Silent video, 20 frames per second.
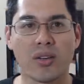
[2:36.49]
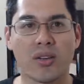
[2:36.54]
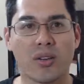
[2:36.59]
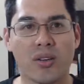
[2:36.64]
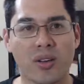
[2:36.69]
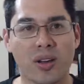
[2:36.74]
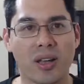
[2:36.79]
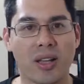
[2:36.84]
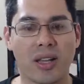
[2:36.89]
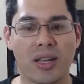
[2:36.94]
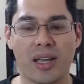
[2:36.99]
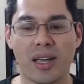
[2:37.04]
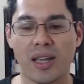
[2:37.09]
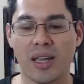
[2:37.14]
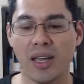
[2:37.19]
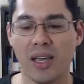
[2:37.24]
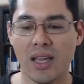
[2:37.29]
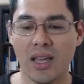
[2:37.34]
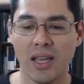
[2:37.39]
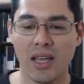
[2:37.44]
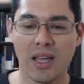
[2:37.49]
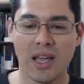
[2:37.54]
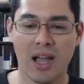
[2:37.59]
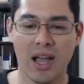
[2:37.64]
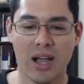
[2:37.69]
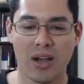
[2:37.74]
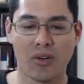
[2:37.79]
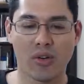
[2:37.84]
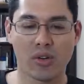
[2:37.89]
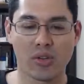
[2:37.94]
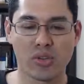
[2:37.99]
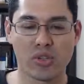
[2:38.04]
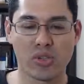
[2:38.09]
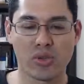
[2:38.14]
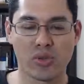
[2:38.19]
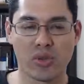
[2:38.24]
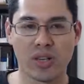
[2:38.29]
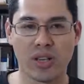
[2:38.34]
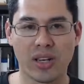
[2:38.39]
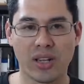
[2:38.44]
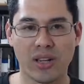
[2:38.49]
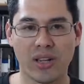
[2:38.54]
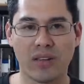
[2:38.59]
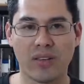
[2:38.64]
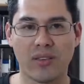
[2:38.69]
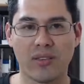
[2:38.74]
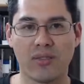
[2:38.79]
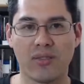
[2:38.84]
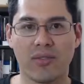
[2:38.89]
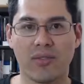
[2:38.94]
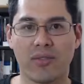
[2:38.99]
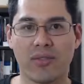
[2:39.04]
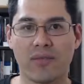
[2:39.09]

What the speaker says: currently, how can you leave